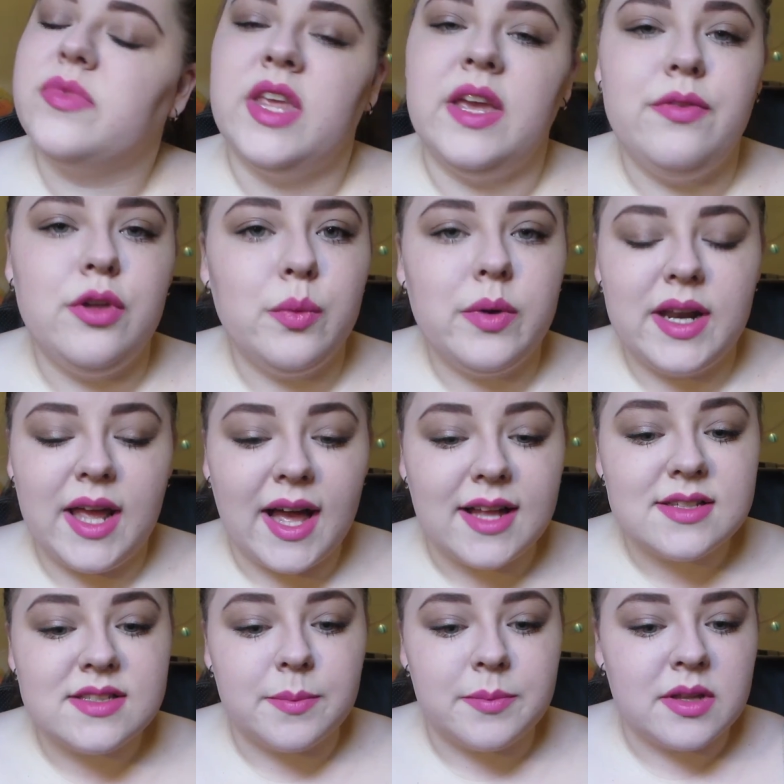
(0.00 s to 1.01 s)
If you want to
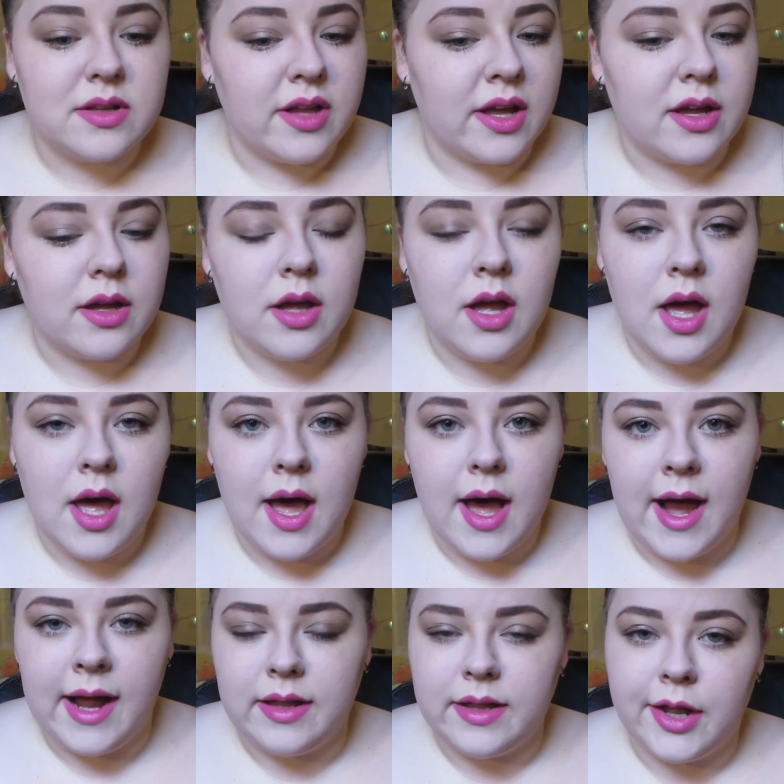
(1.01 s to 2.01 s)
add something like
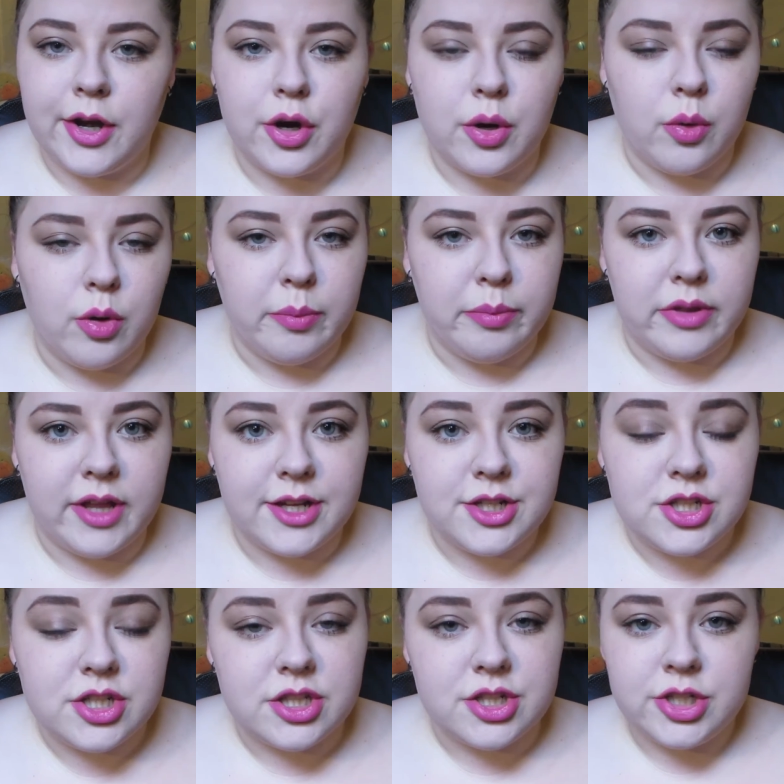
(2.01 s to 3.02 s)
highlighter or
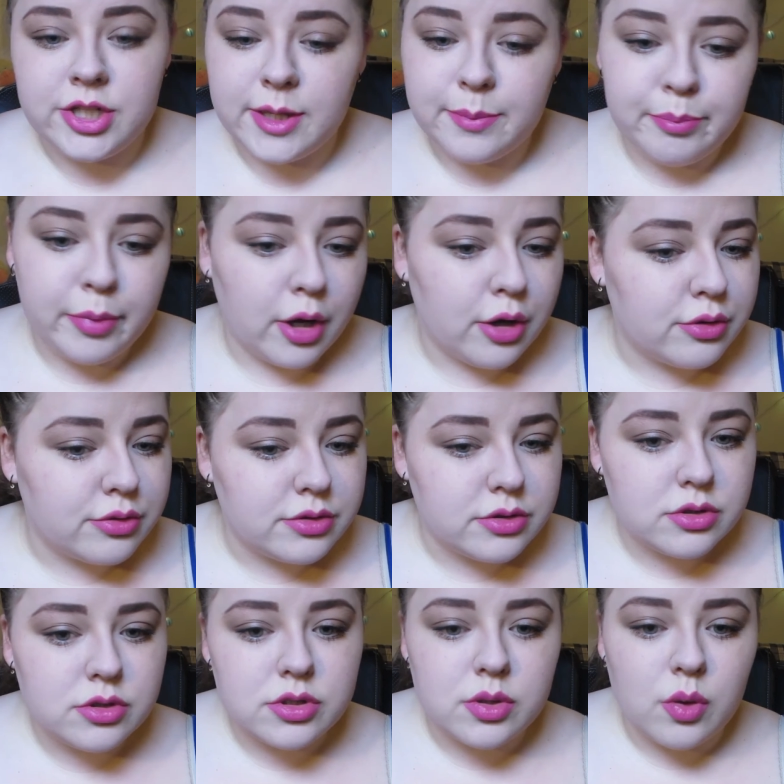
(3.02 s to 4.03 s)
blush to the
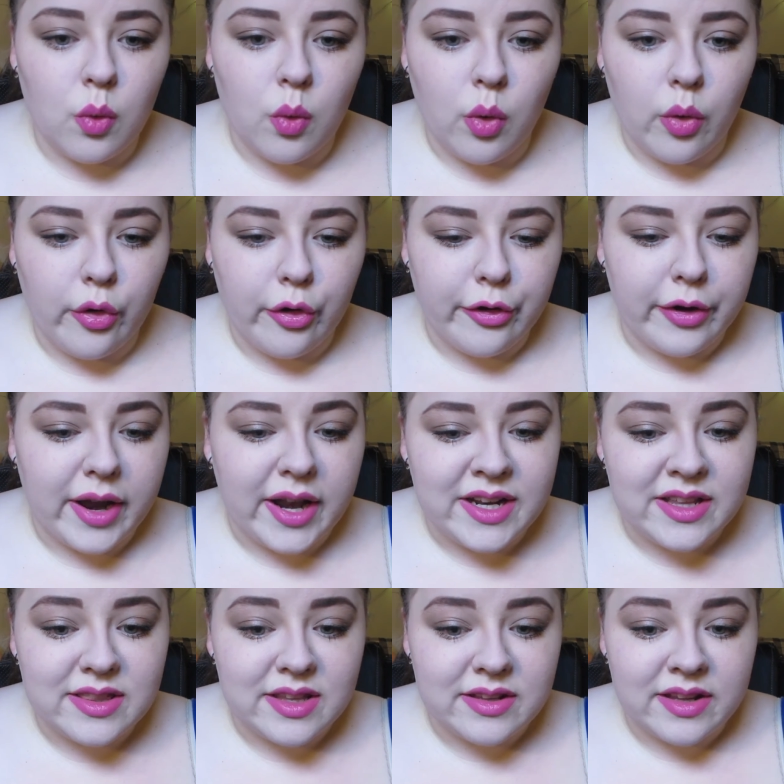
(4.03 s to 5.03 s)
cheekbones or
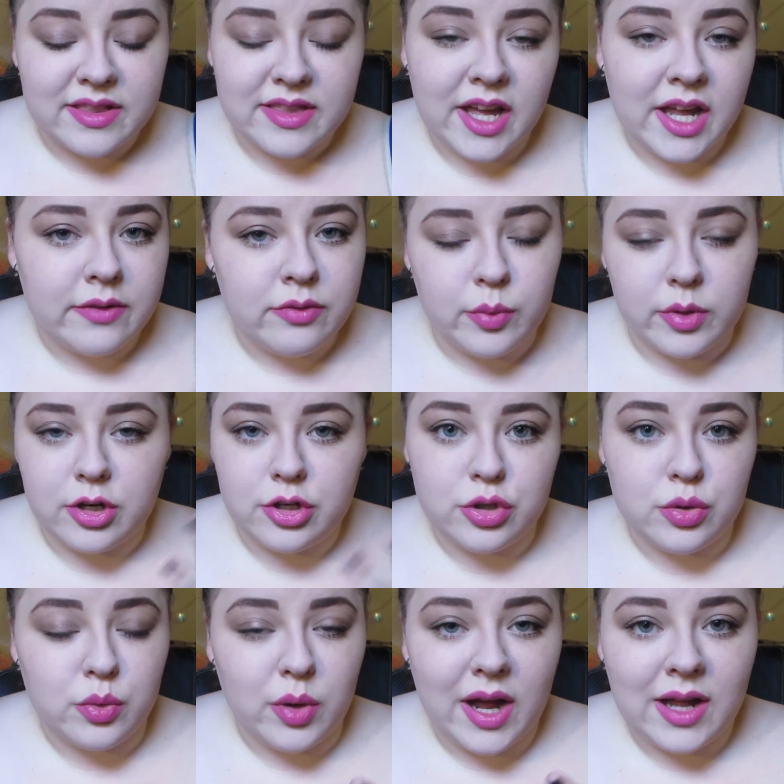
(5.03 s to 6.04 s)
anything like that, if you want to
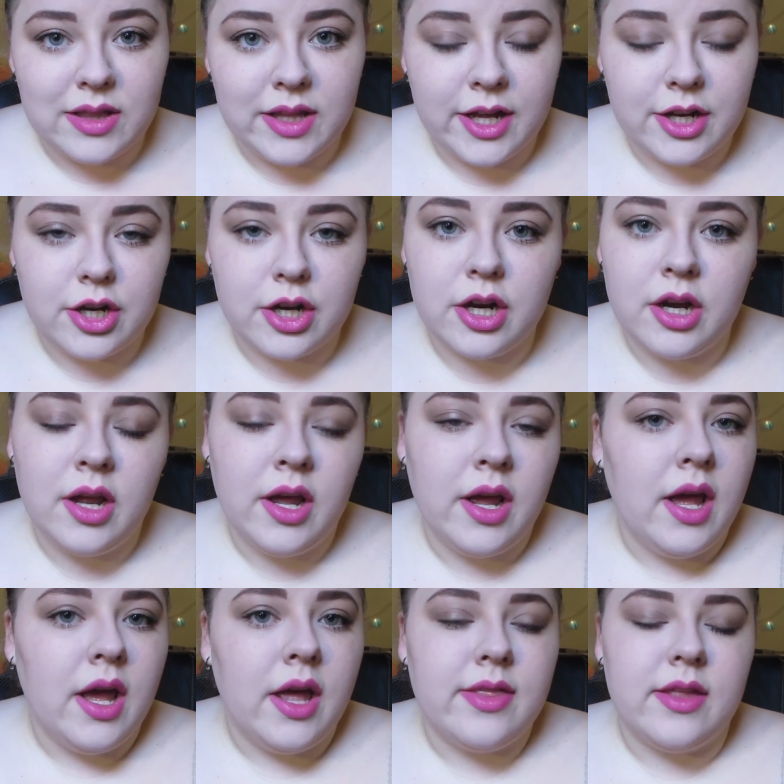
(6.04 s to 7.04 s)
do eyeliner,
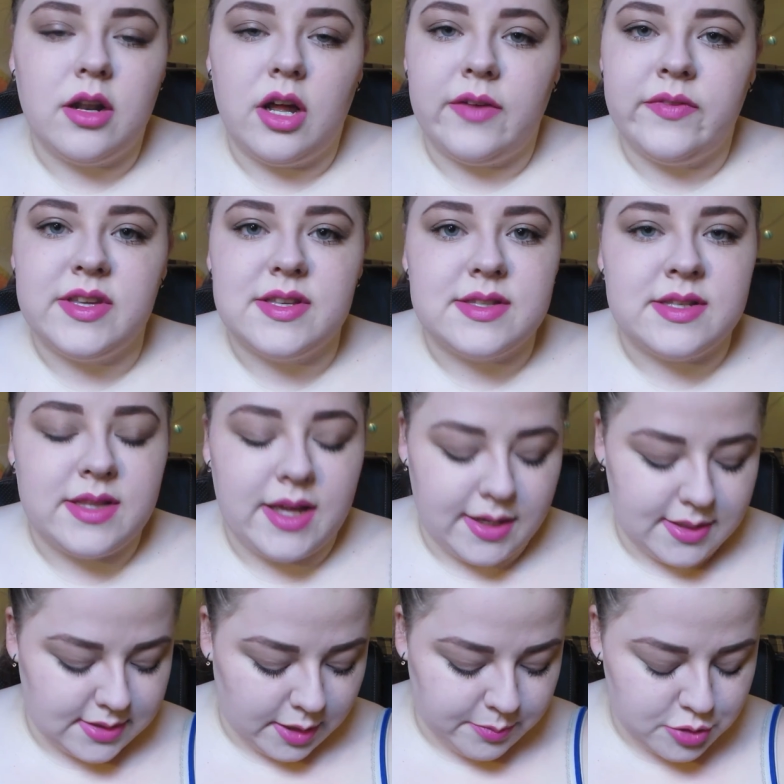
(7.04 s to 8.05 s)
then obviously that
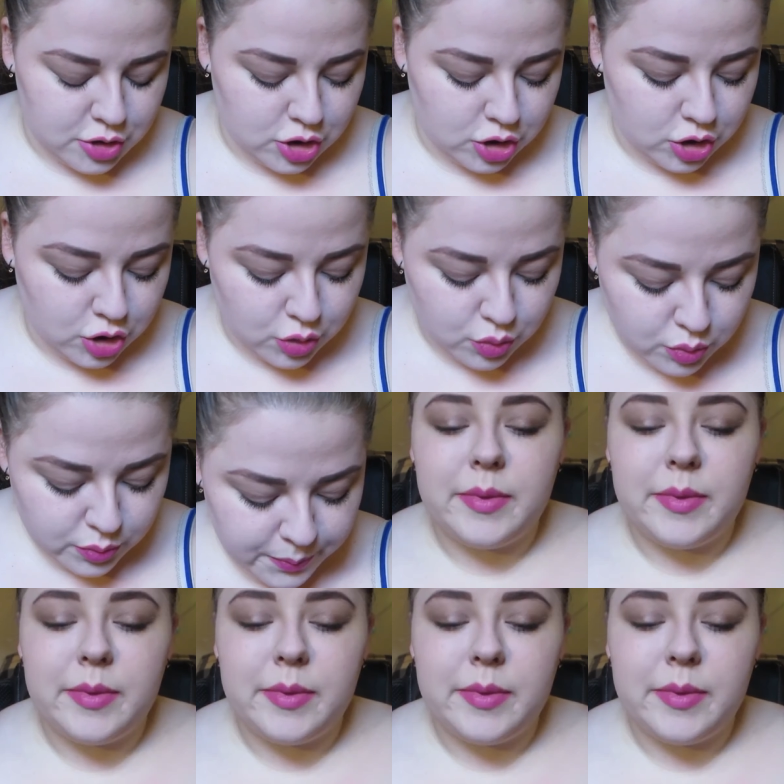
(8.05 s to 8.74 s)
is up to you.